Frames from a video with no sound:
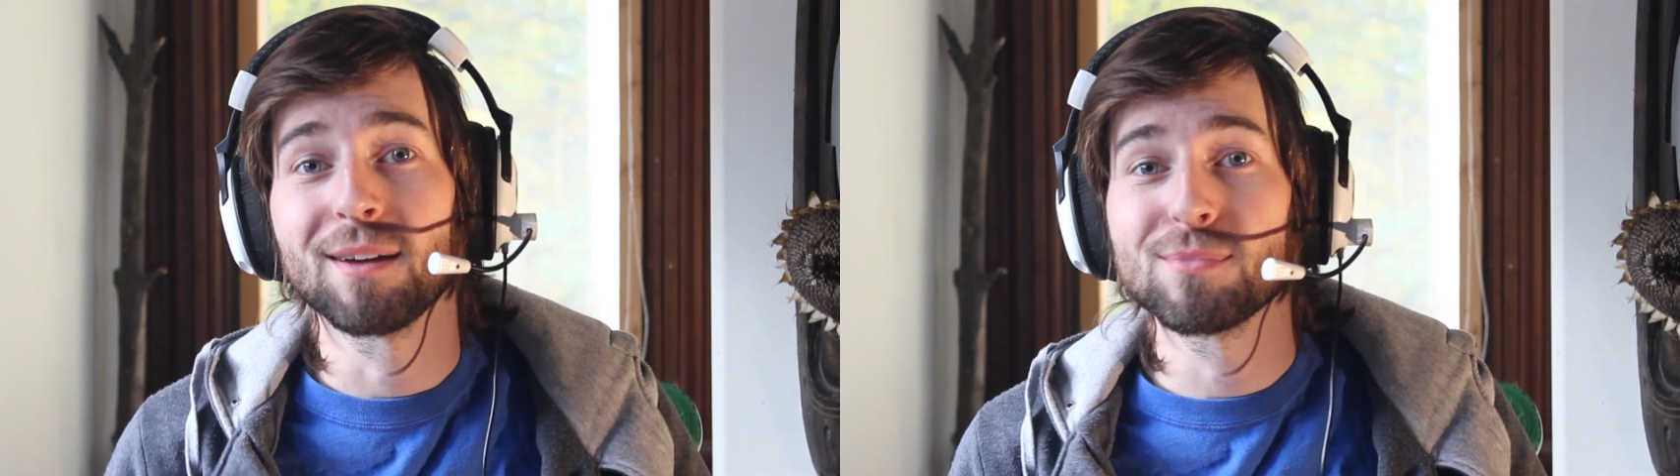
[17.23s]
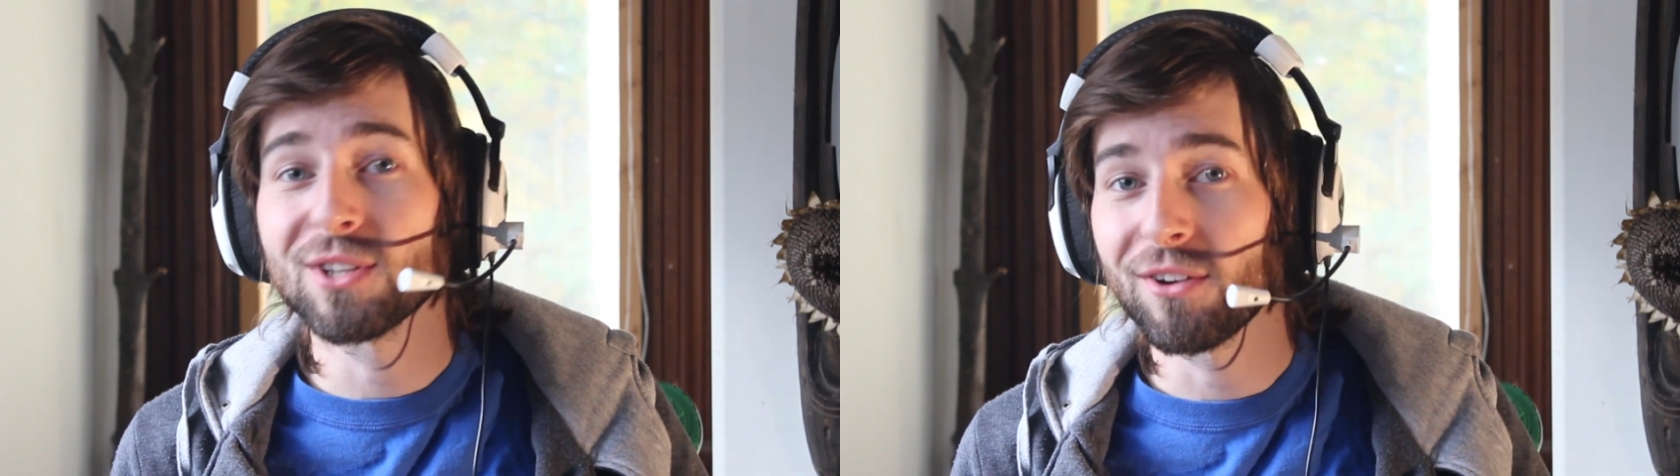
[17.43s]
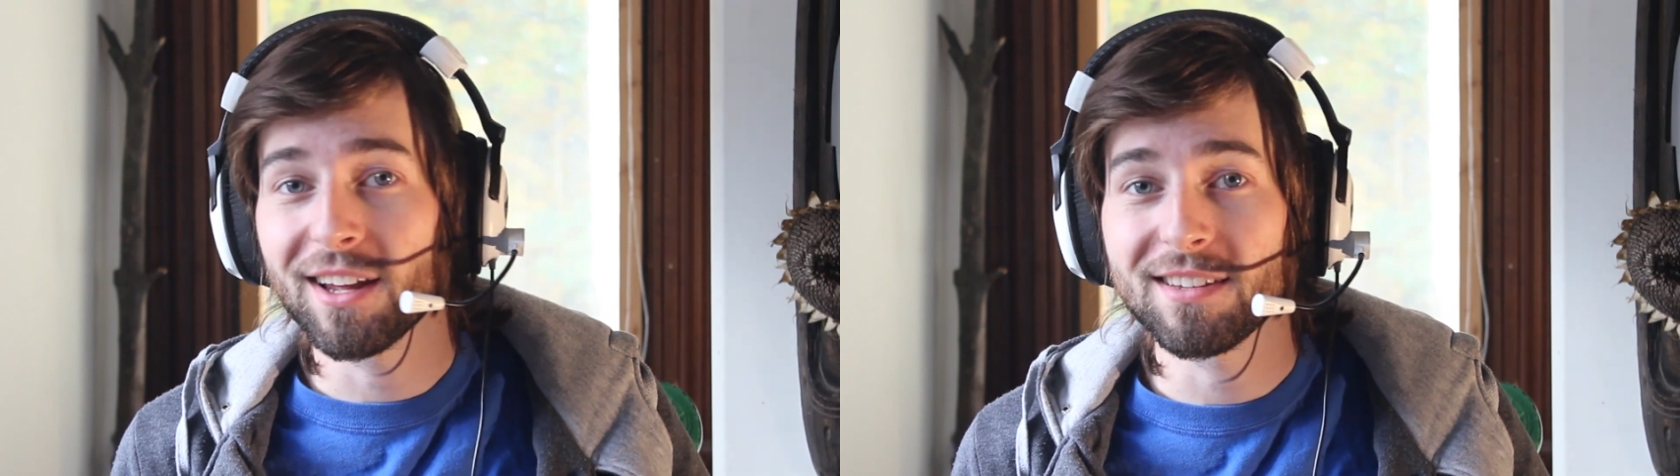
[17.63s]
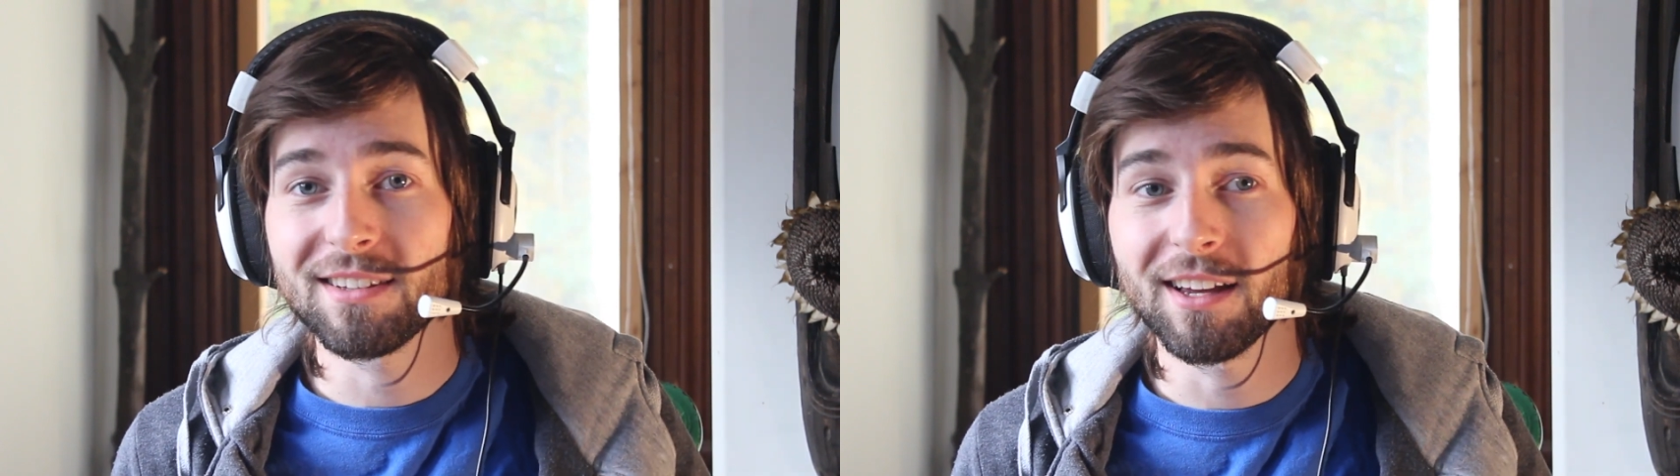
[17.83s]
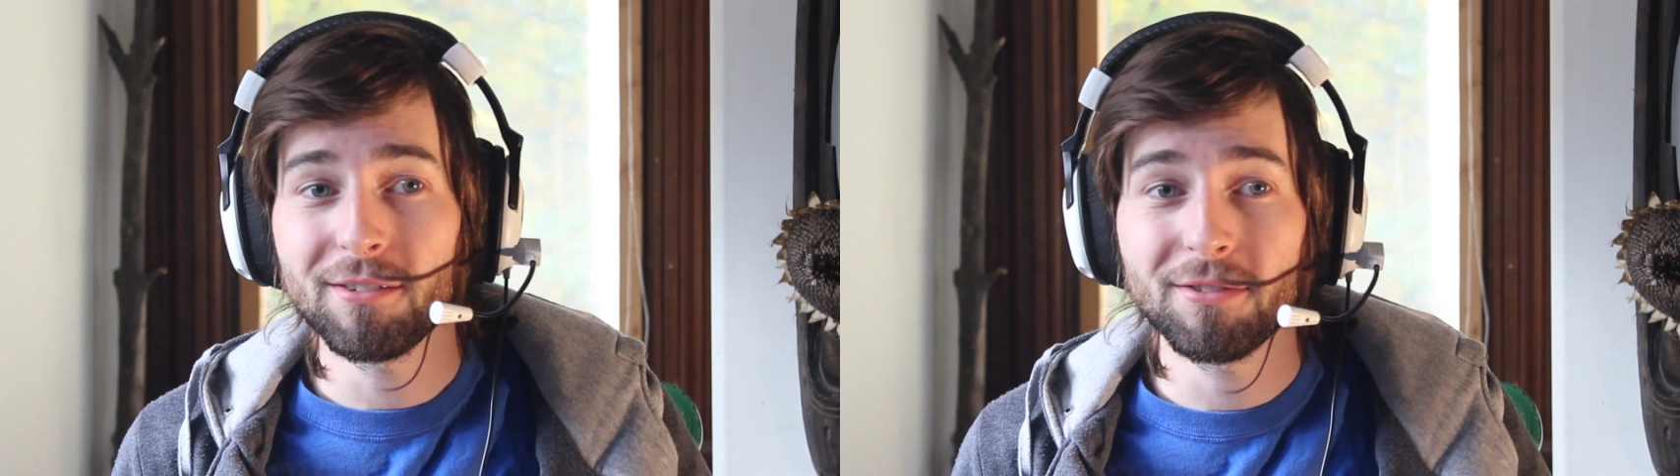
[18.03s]
I'm
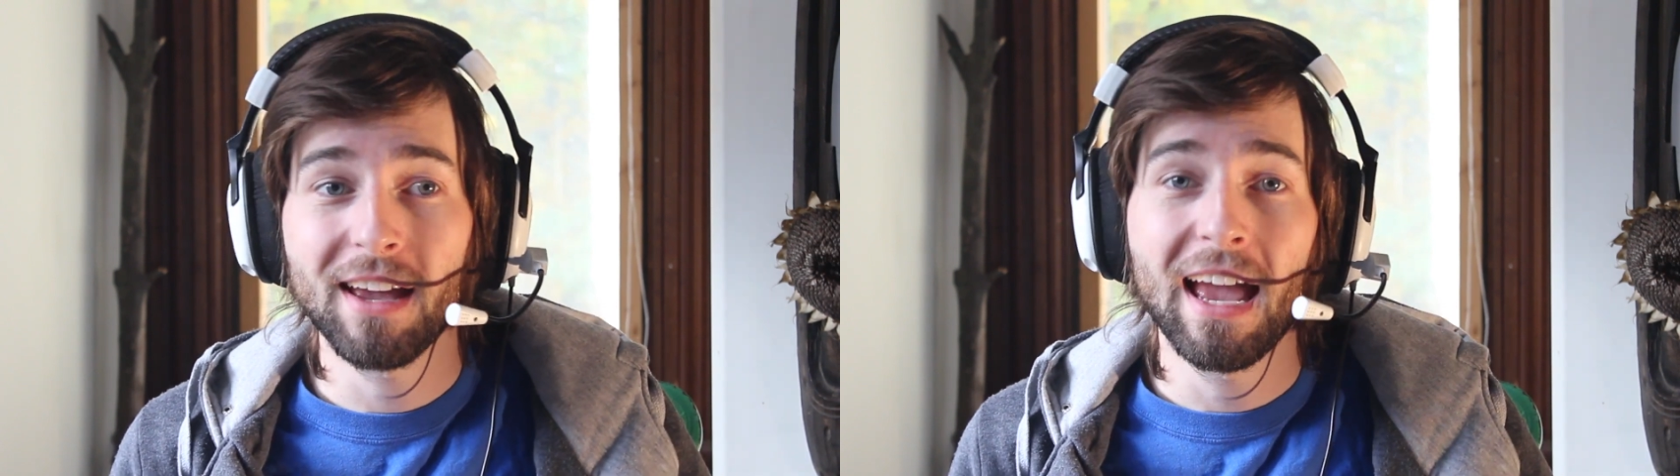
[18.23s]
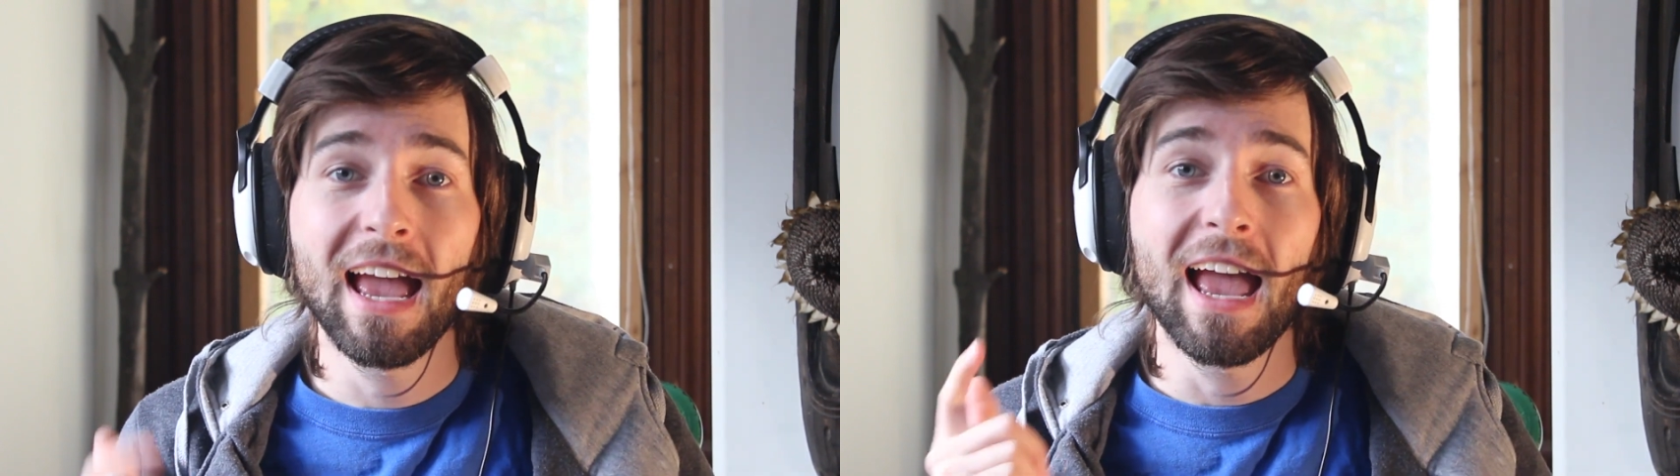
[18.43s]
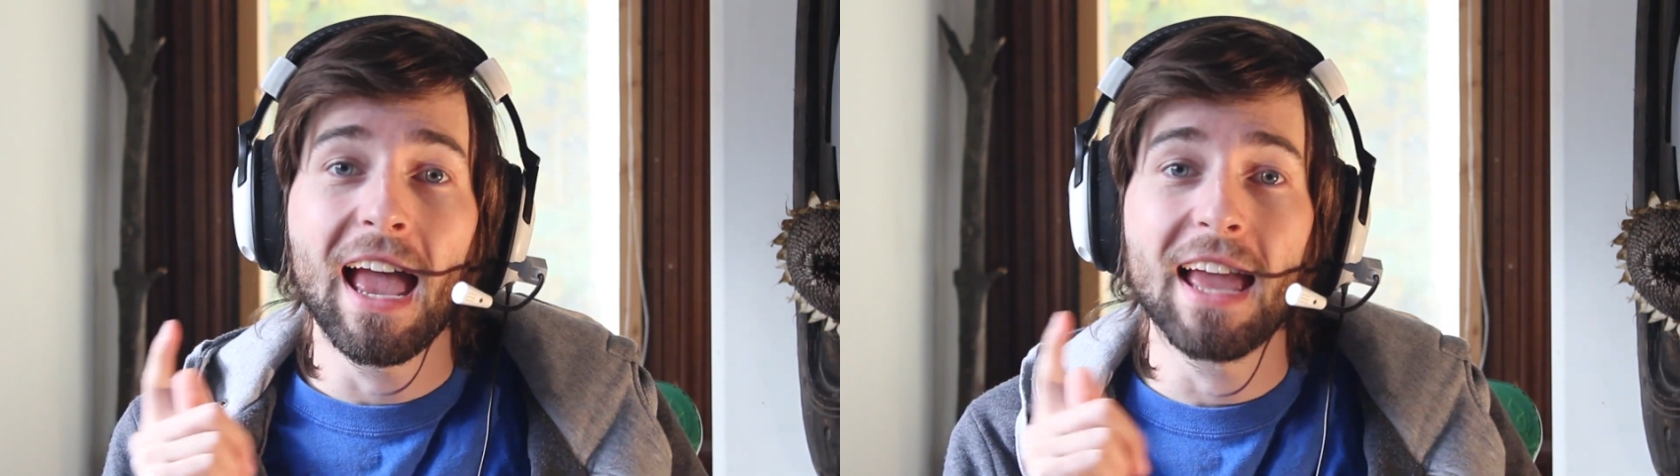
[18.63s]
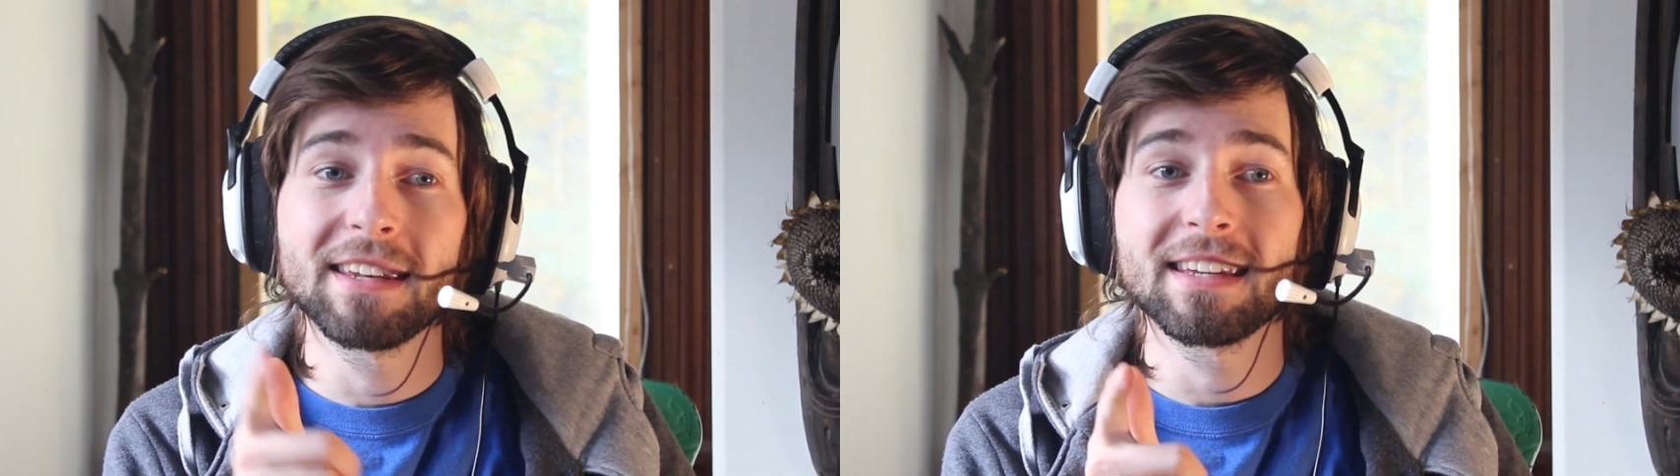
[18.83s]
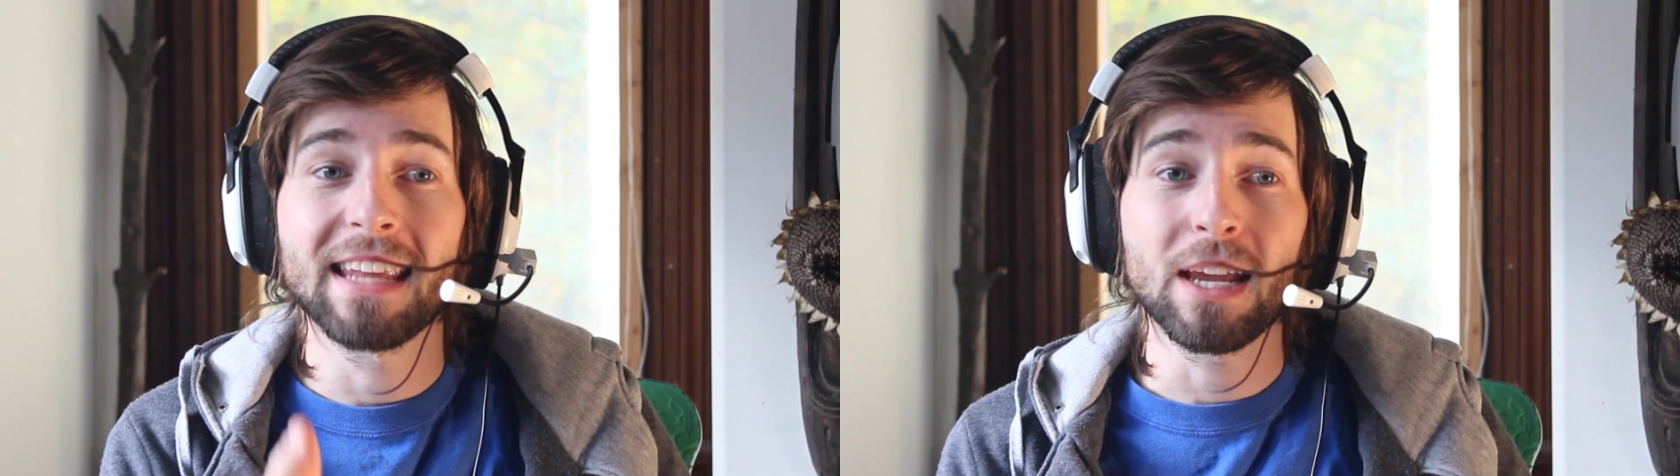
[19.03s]
Zoica's Life,
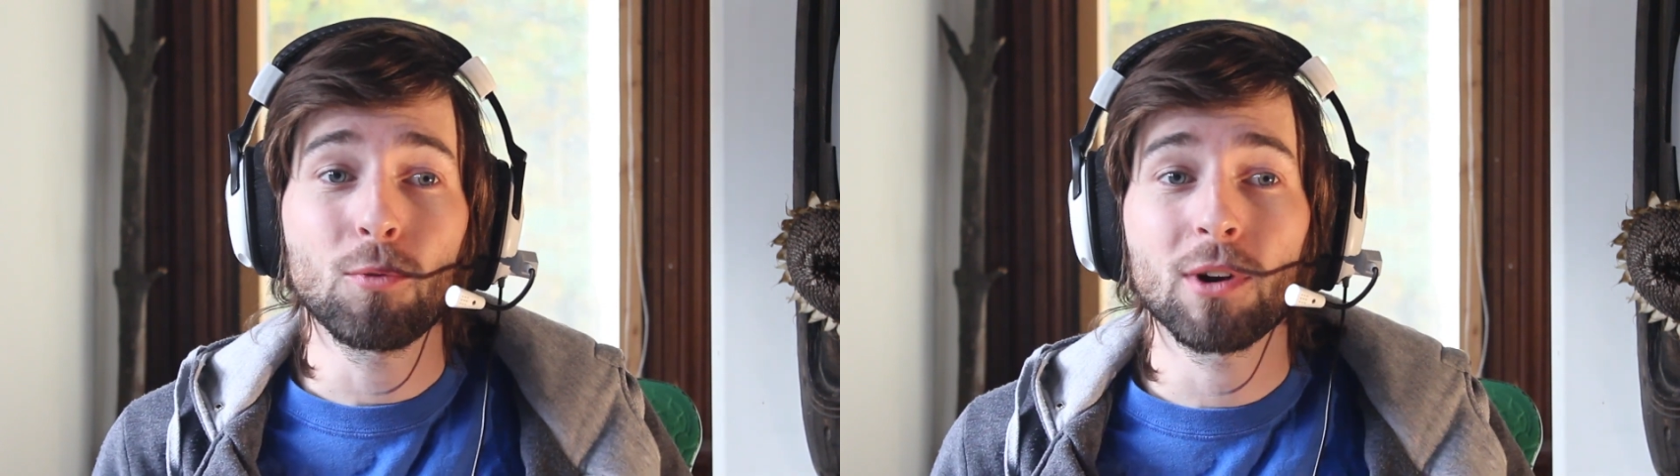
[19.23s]
and today